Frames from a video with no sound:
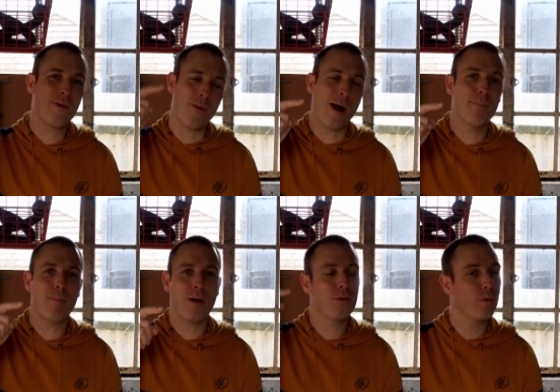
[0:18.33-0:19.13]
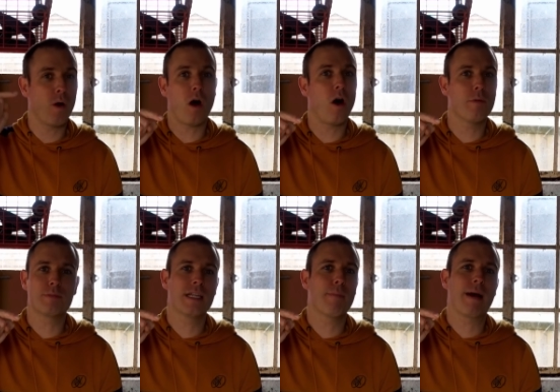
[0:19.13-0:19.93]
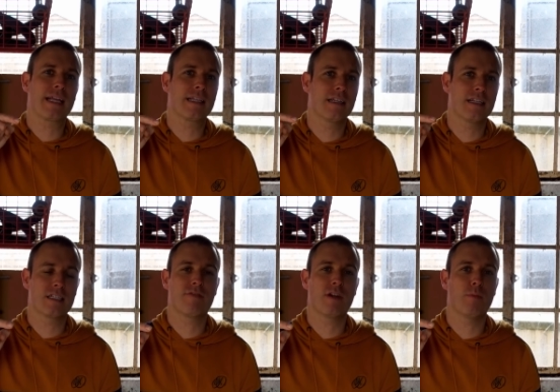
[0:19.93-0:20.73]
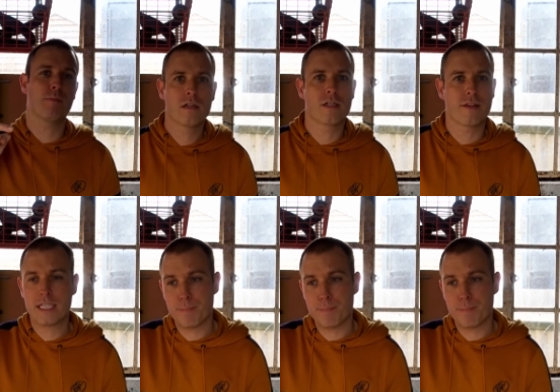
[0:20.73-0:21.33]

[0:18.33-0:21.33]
and one boat were harmed in the making of this film. So this